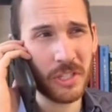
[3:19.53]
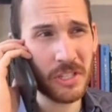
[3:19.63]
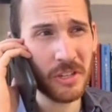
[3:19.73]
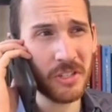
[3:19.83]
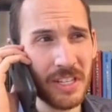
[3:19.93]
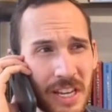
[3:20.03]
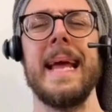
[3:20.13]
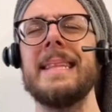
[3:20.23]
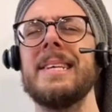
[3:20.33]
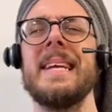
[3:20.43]
Circe.
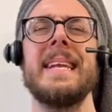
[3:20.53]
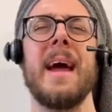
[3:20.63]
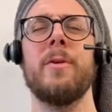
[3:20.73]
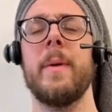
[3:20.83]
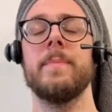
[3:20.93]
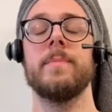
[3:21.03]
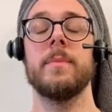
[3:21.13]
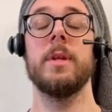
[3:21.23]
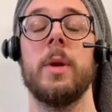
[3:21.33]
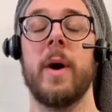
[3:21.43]
That doesn't narrow it.
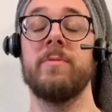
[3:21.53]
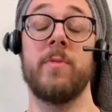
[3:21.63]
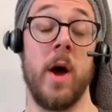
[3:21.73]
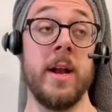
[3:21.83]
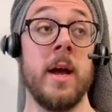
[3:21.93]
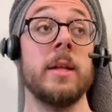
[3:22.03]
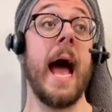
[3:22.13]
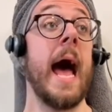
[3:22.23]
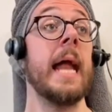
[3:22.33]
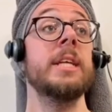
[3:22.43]
You know what? Fine
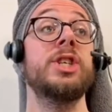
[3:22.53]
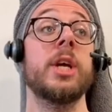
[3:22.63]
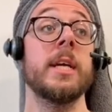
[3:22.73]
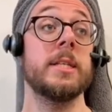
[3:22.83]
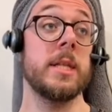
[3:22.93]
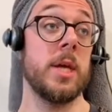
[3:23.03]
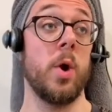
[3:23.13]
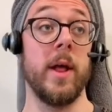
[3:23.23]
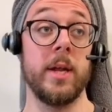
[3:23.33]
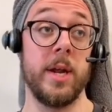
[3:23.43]
how did you get to the
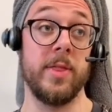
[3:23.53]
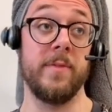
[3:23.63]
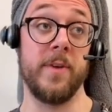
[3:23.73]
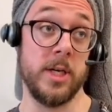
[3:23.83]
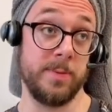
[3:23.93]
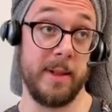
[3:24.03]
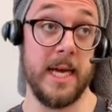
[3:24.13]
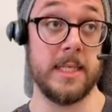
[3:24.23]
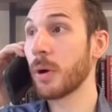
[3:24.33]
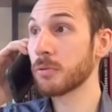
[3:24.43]
island in the first place?
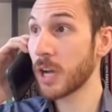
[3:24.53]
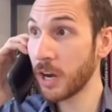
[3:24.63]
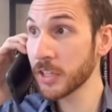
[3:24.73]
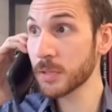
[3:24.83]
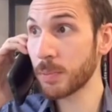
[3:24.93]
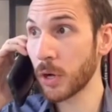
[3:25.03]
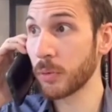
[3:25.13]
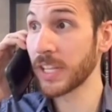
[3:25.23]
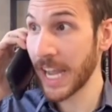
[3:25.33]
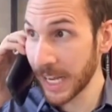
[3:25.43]
So I was on this boat
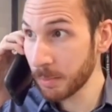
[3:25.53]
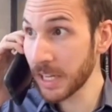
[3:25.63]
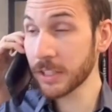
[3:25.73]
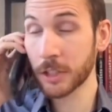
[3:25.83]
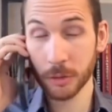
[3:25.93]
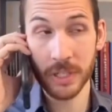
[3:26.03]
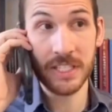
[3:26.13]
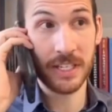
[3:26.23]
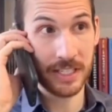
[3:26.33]
with Annabeth, Clarisse, and